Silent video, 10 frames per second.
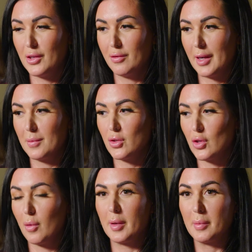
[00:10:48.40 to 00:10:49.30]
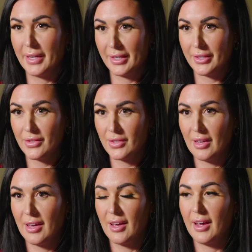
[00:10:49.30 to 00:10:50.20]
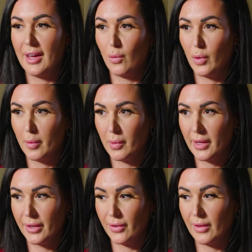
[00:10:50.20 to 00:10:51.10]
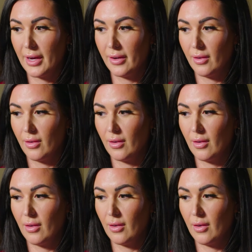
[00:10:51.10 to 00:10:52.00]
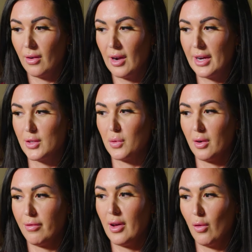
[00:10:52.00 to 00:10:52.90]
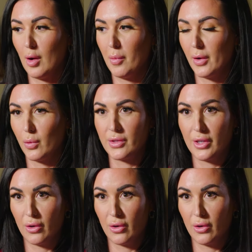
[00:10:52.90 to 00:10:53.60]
You've named so many players, and one player that I just want to follow up on was